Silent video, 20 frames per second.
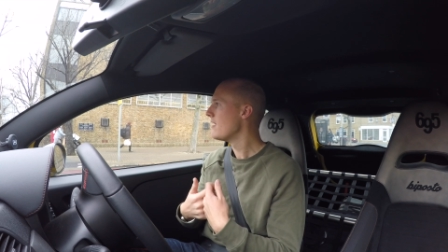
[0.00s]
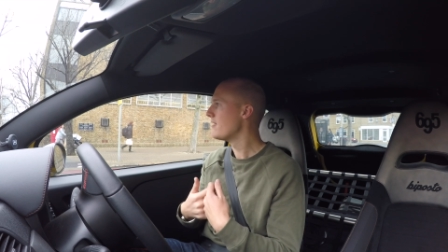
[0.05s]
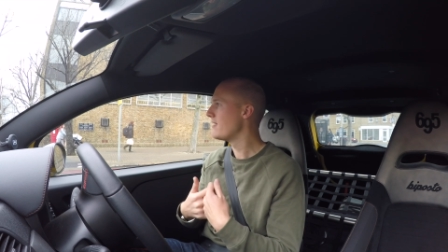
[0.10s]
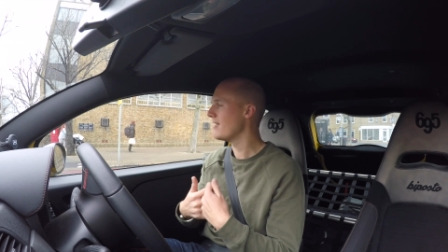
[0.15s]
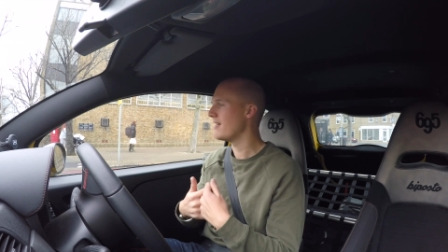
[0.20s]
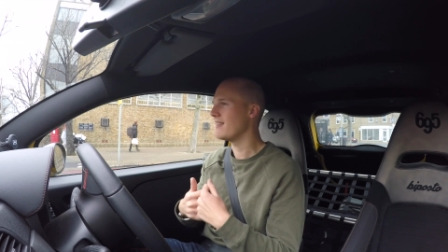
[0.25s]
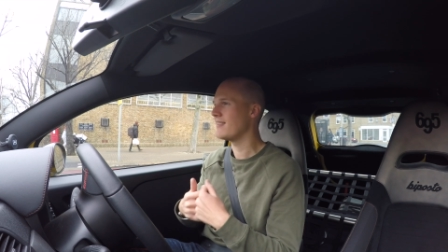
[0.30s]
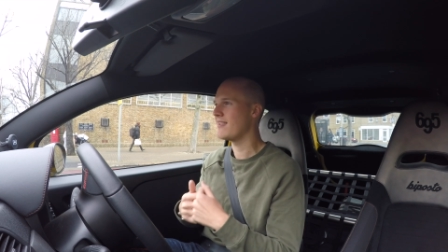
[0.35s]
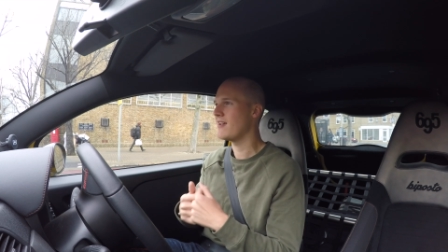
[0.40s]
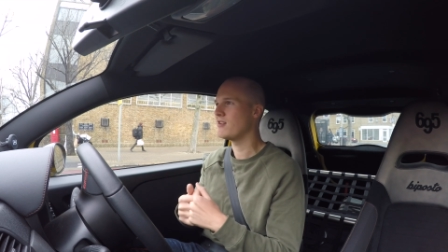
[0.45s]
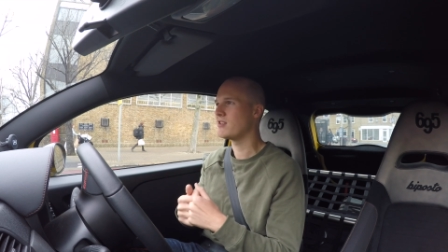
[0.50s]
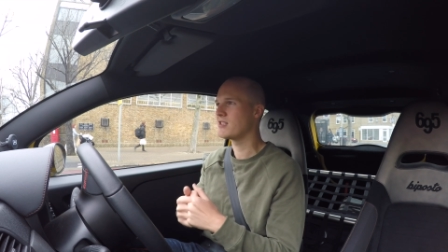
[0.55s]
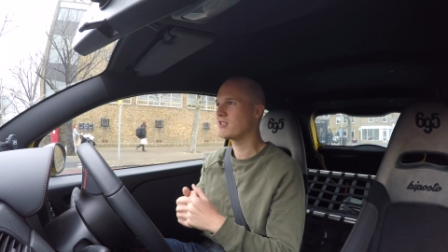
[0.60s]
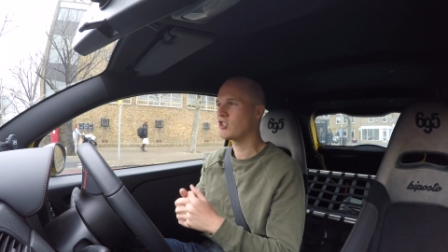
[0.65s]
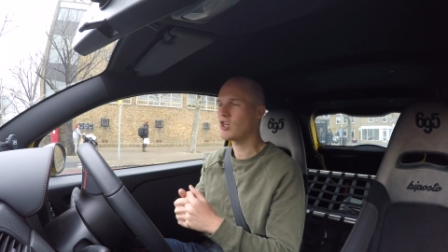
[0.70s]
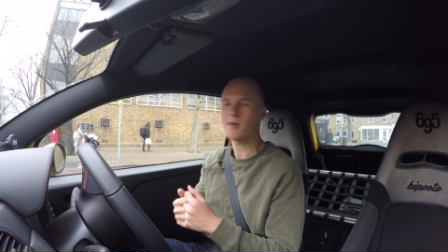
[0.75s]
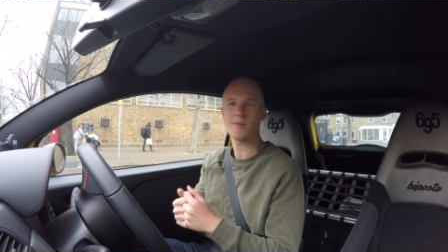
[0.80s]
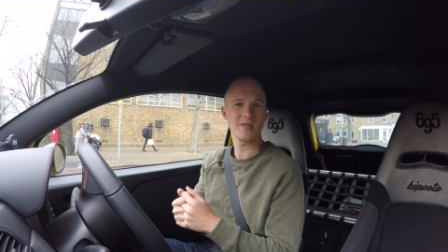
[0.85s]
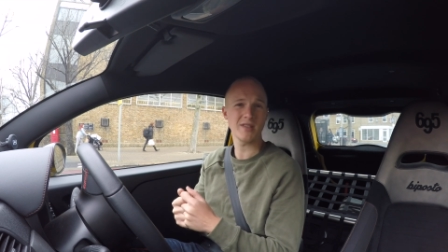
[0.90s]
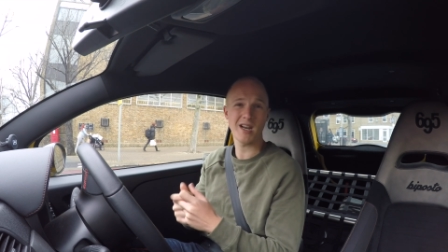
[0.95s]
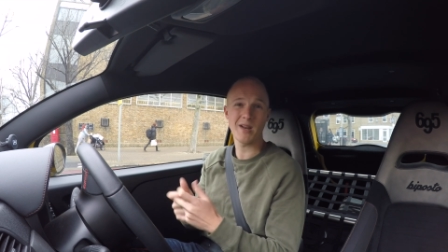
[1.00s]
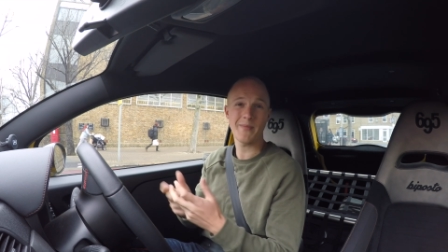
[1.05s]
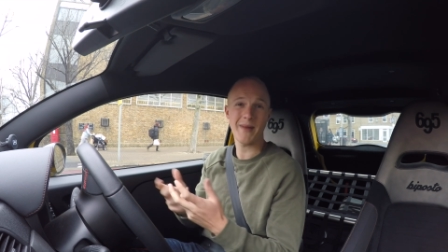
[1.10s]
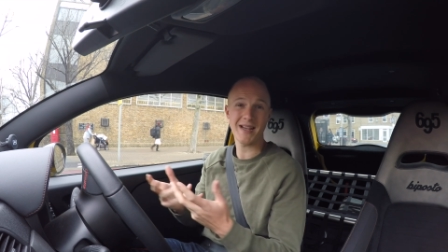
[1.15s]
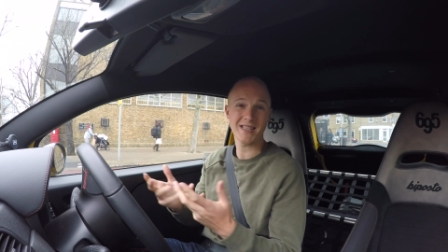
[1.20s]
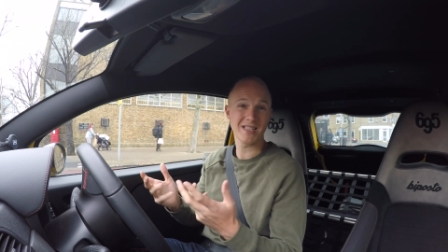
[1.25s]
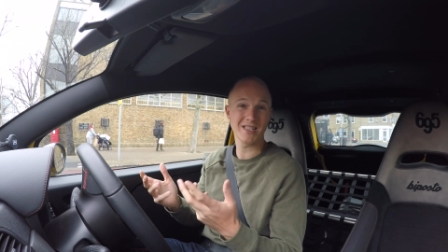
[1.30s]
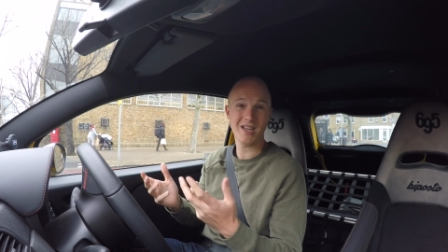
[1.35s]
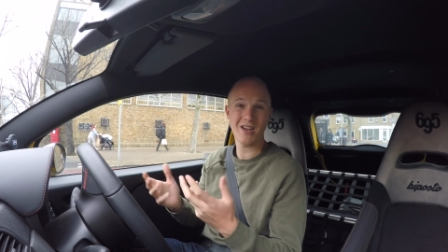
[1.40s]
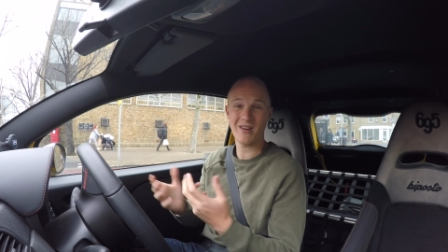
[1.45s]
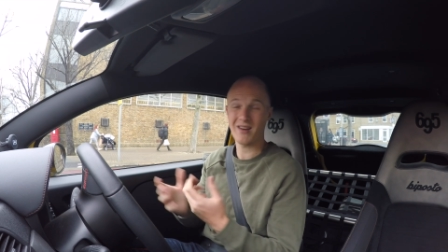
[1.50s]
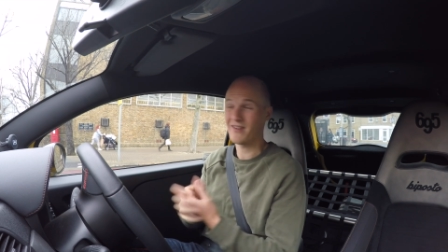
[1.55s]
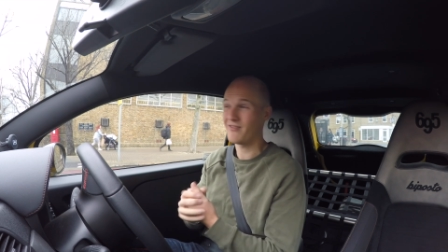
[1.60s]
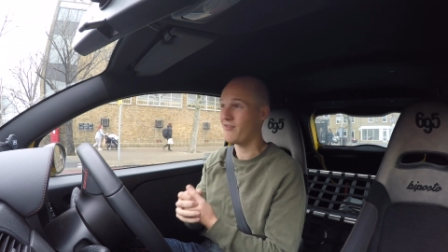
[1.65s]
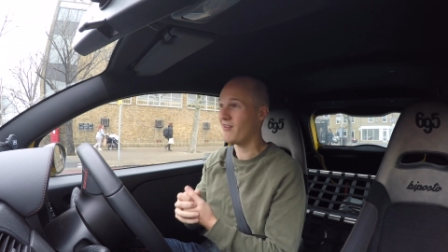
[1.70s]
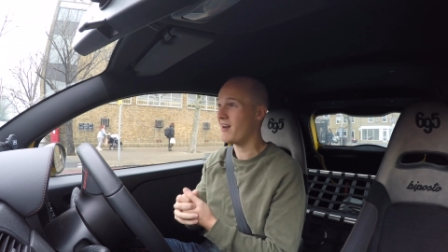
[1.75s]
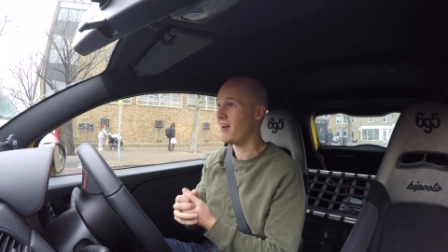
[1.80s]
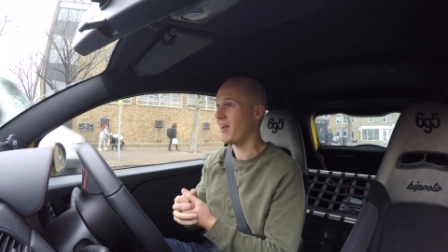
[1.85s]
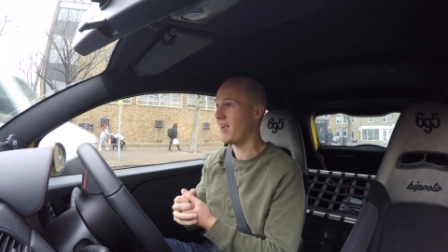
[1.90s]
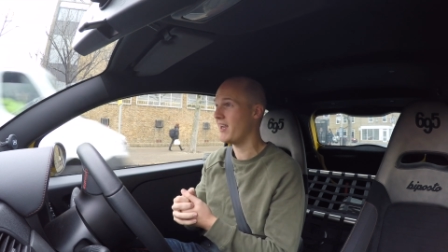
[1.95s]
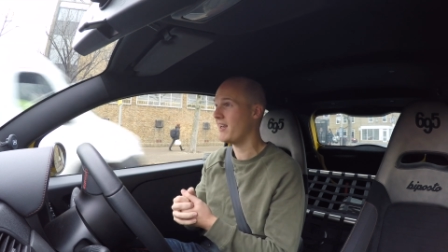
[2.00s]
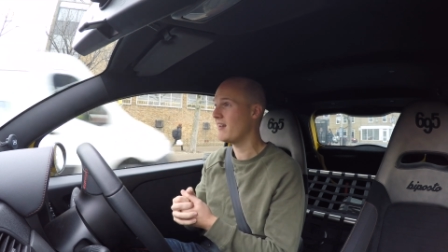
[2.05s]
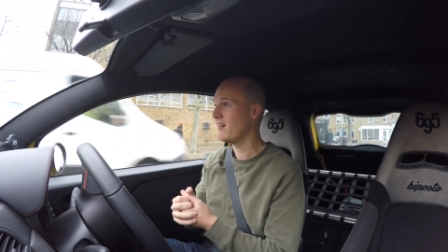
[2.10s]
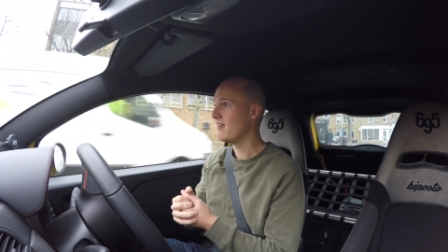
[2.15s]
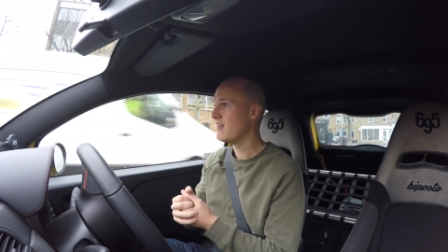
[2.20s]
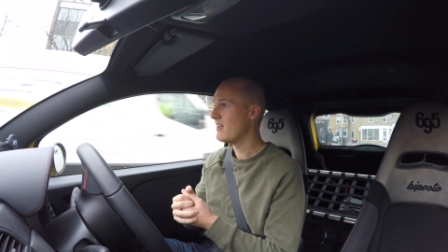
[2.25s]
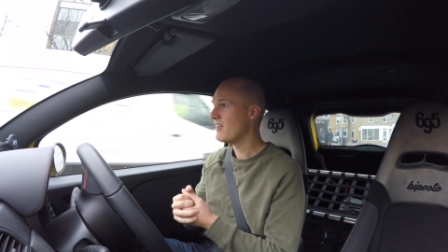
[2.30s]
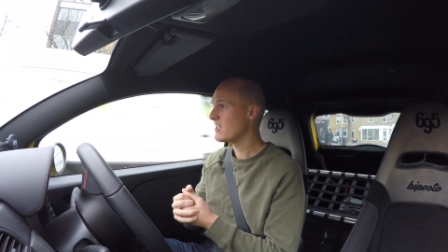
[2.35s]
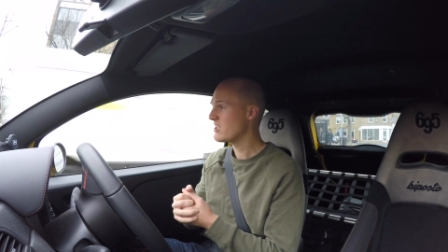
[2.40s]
Those jump starter packs are totally fine.